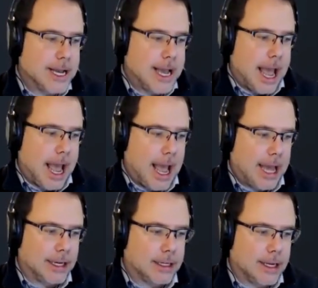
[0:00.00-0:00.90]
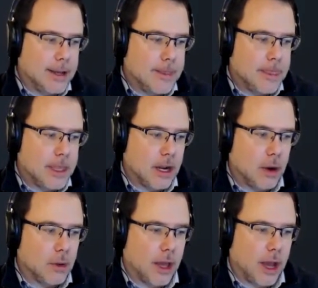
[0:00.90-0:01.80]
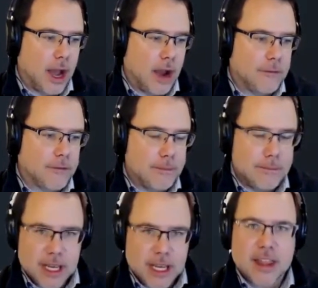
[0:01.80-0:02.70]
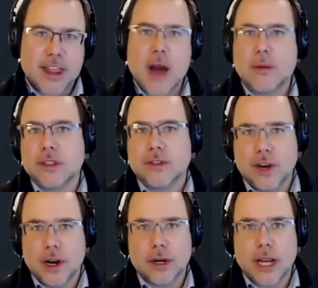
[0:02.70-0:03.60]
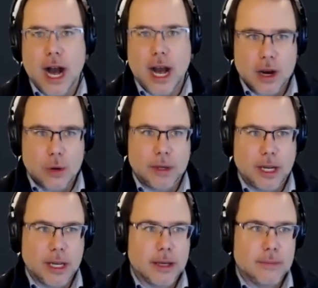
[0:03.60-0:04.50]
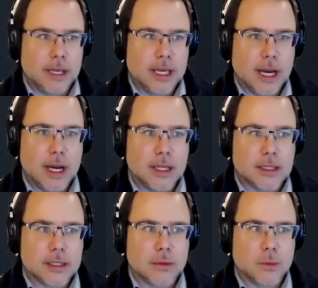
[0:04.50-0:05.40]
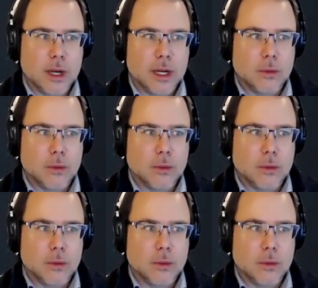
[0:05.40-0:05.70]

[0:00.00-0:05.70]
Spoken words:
and for me that was very eye-opening, because when